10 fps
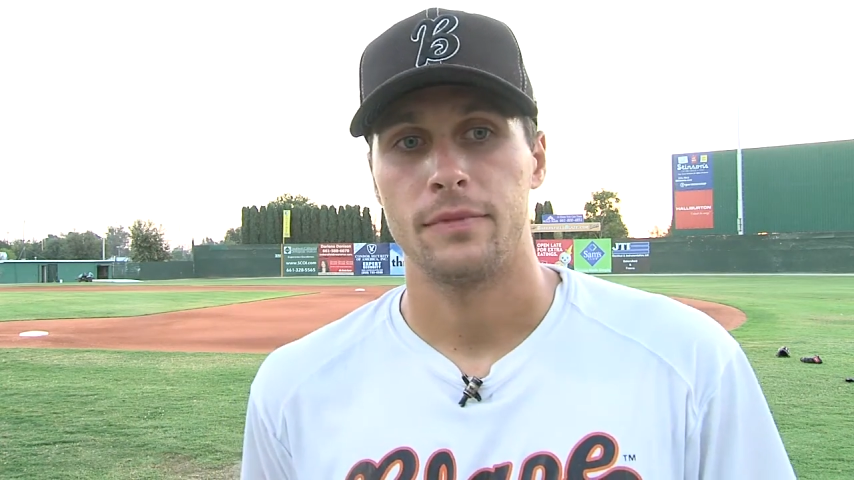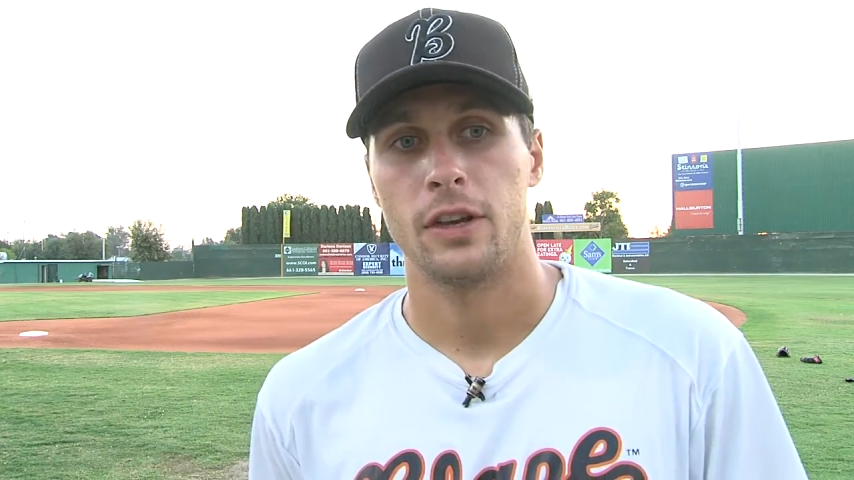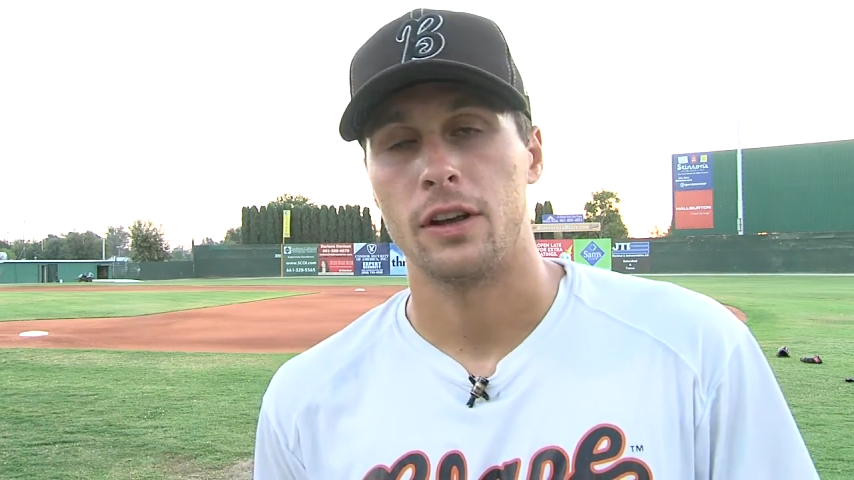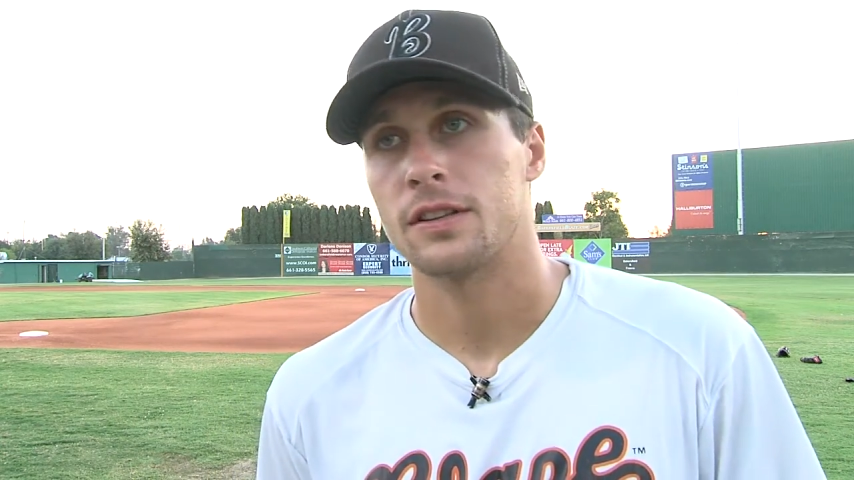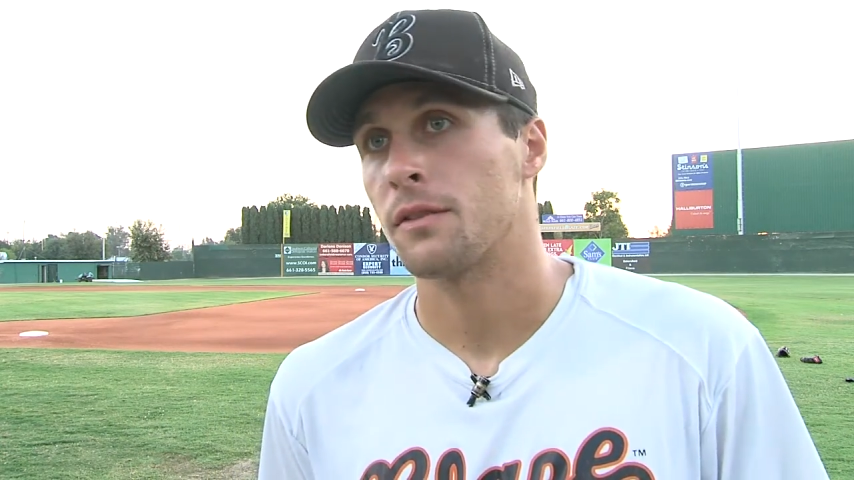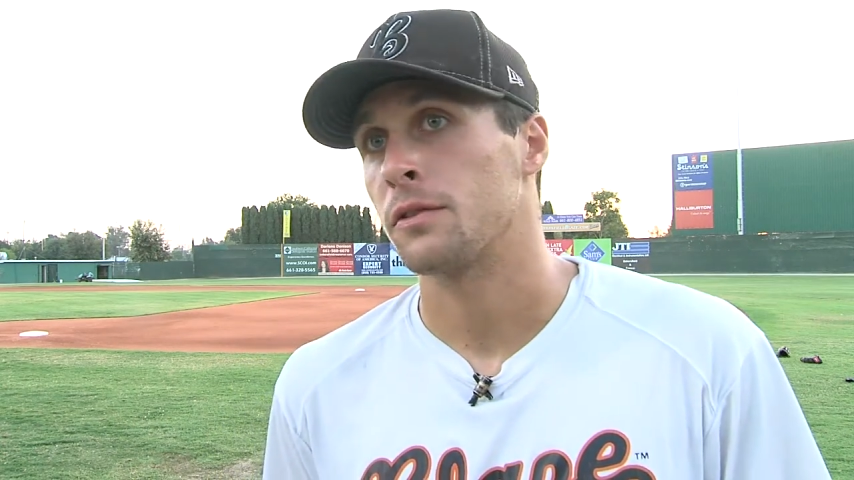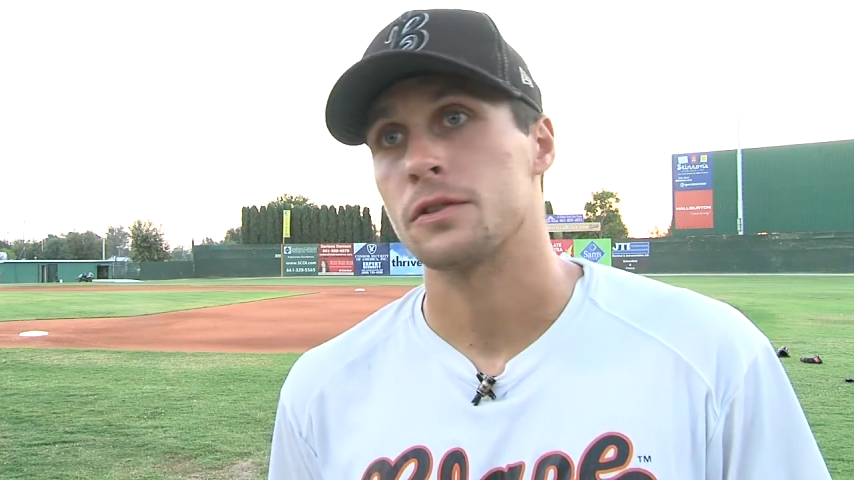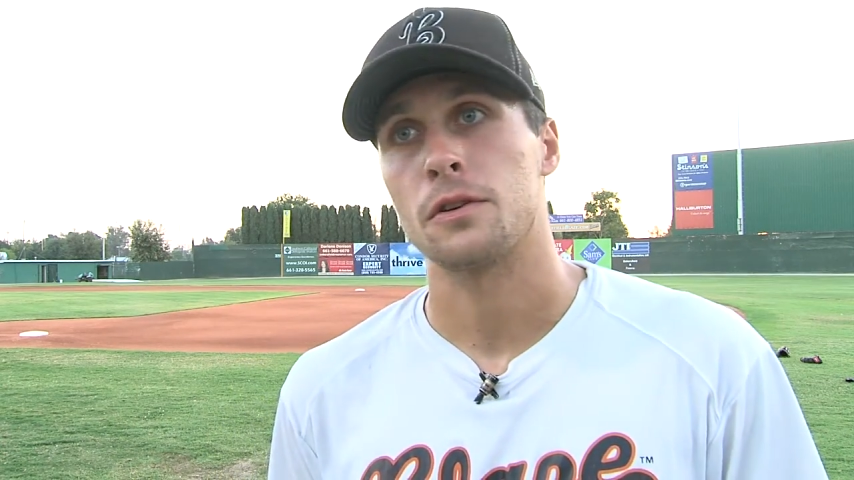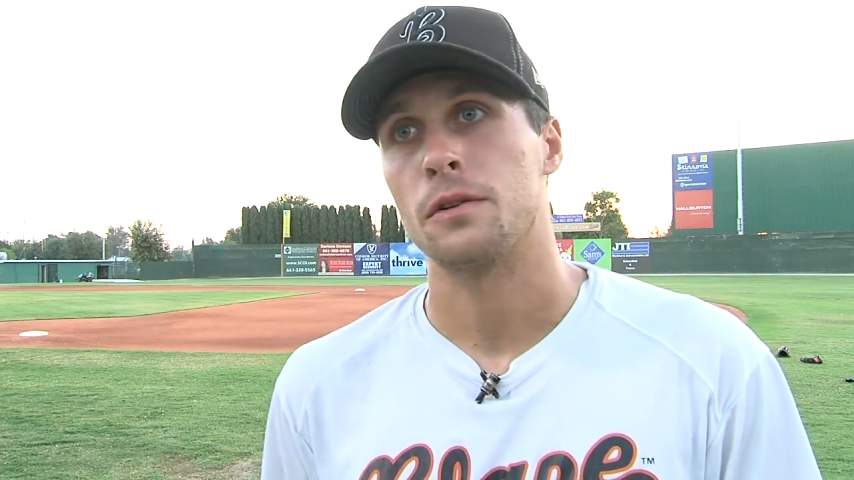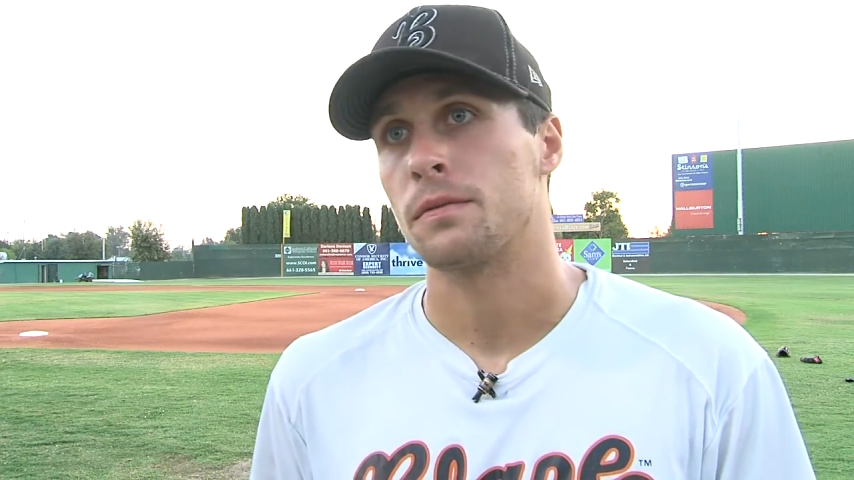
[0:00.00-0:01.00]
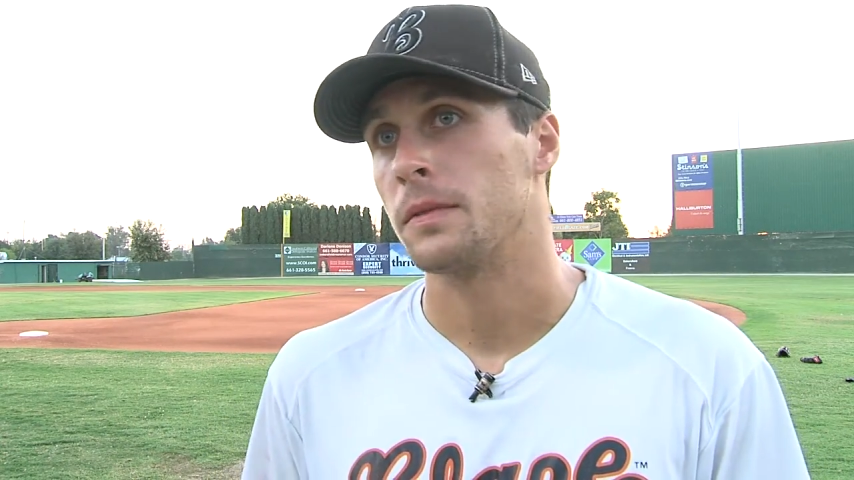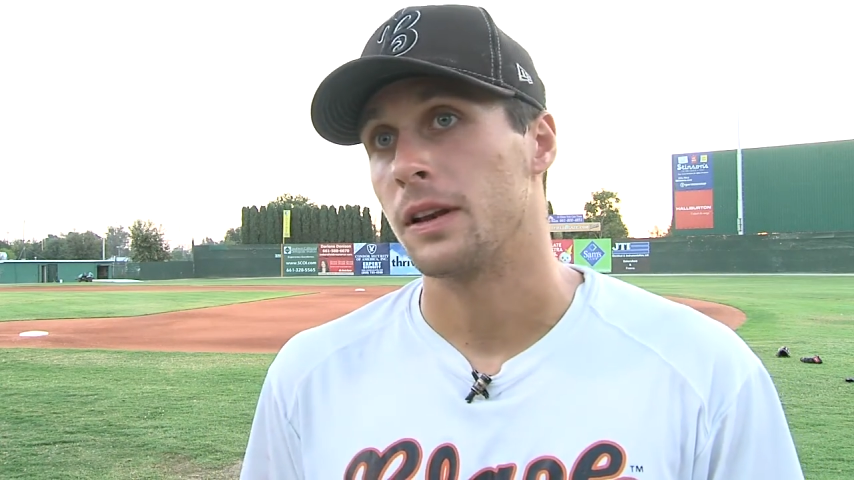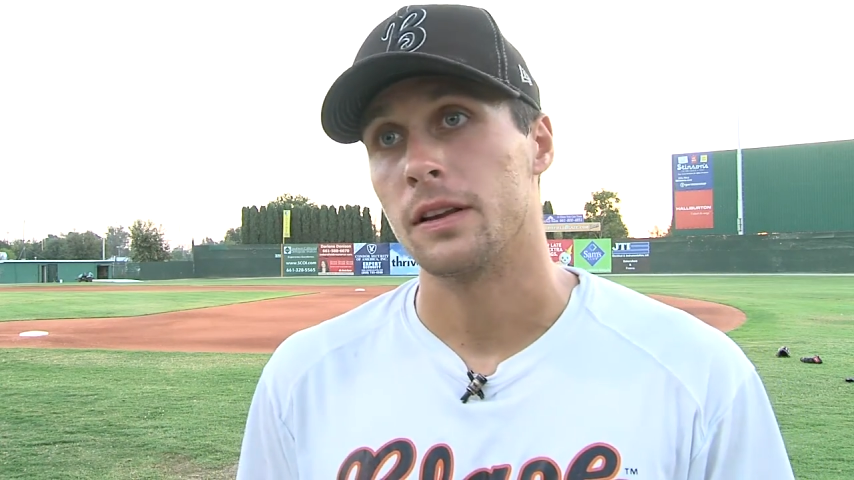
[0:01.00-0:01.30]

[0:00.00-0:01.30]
You know, that's everyone's goal from Little